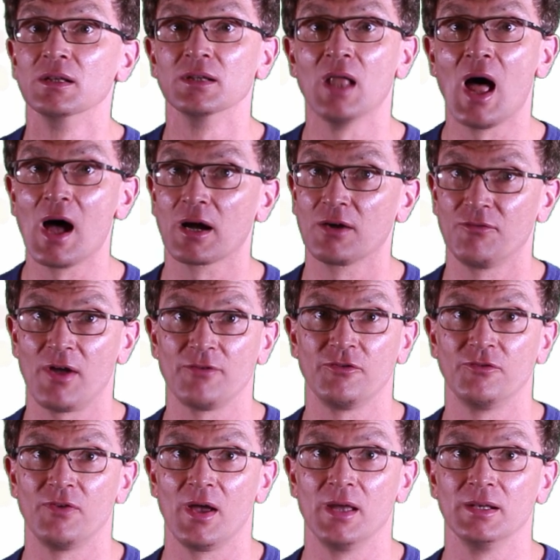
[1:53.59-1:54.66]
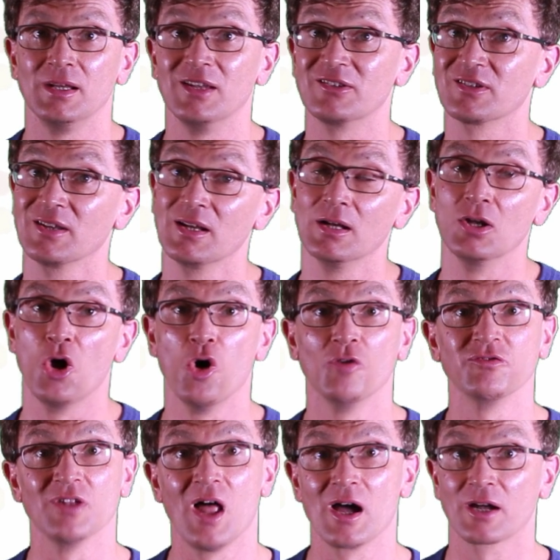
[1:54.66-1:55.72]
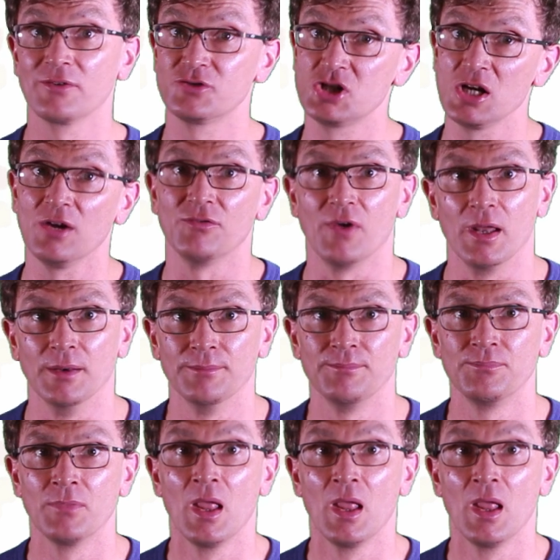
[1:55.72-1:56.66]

log of f of n is little o of log of g of n